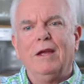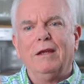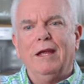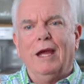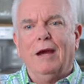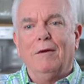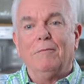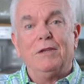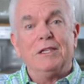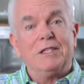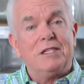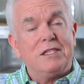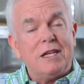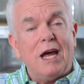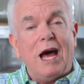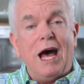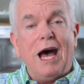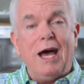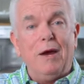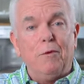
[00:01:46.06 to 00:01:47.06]
Yeah, this is
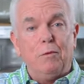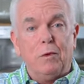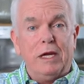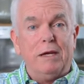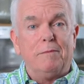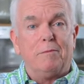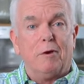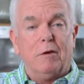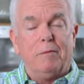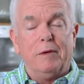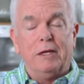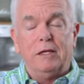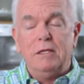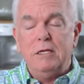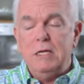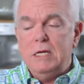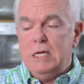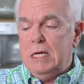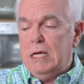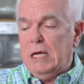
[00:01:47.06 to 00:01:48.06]
a high wheat bourbon.
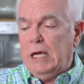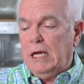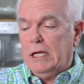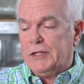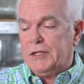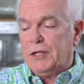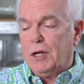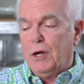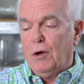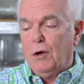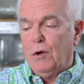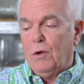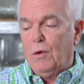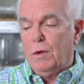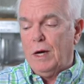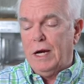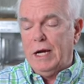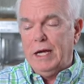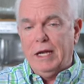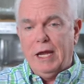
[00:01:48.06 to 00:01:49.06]

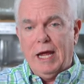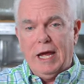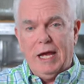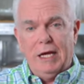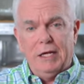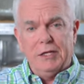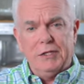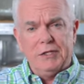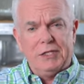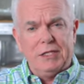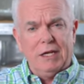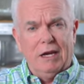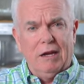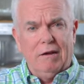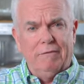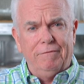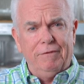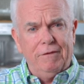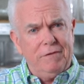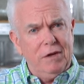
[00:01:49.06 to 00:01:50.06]
So it has
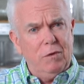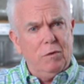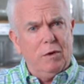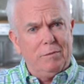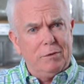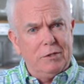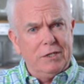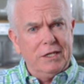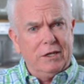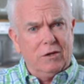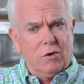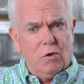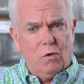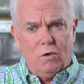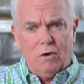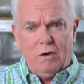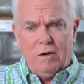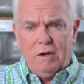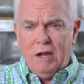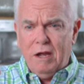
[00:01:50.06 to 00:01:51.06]
51% uh,
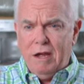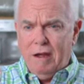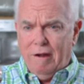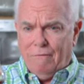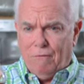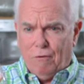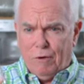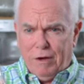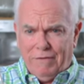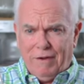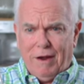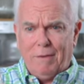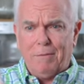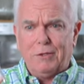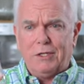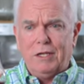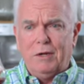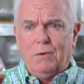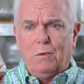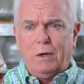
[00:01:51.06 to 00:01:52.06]
corn,
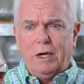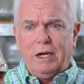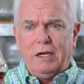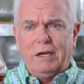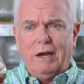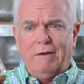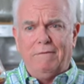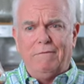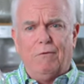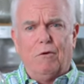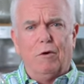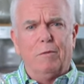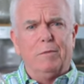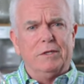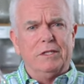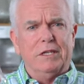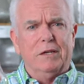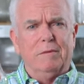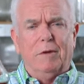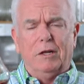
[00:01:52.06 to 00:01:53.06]
45% wheat, and
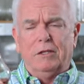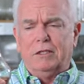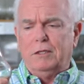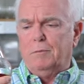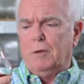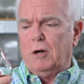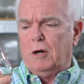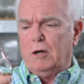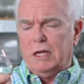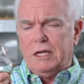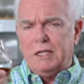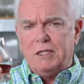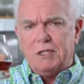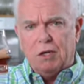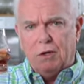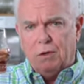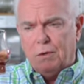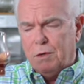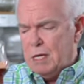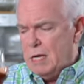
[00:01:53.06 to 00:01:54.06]
4% malted barley.
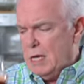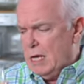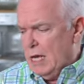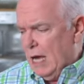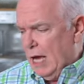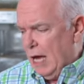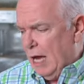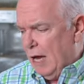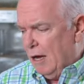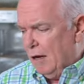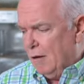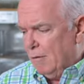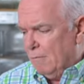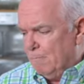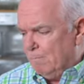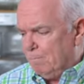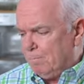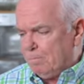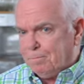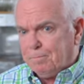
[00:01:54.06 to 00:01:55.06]
So
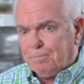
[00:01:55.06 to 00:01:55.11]
um,